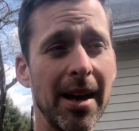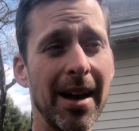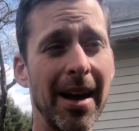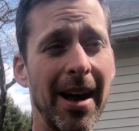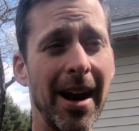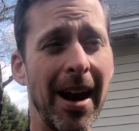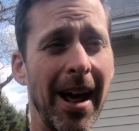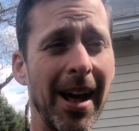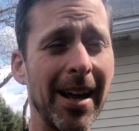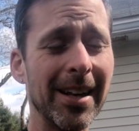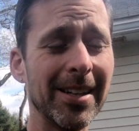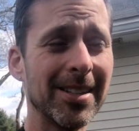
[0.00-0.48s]

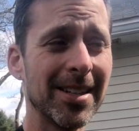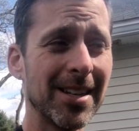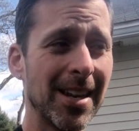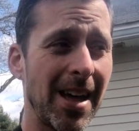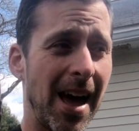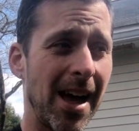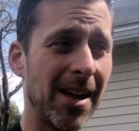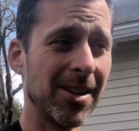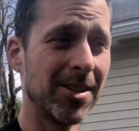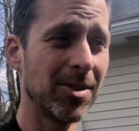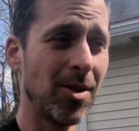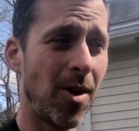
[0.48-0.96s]
And I
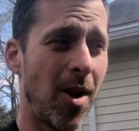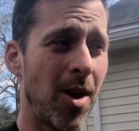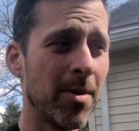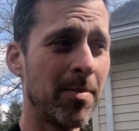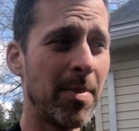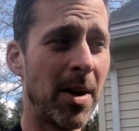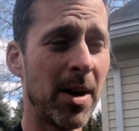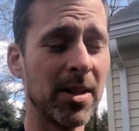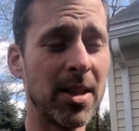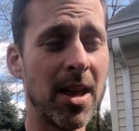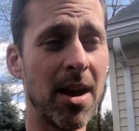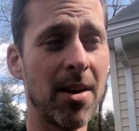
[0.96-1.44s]
thought
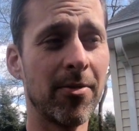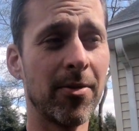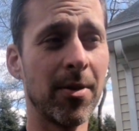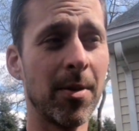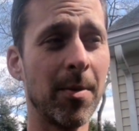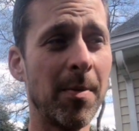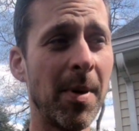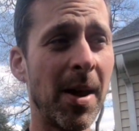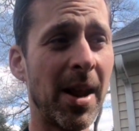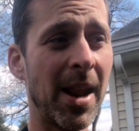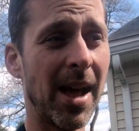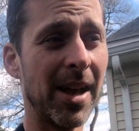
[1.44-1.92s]
about that for a
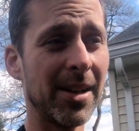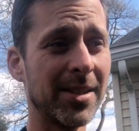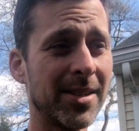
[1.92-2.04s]
minute.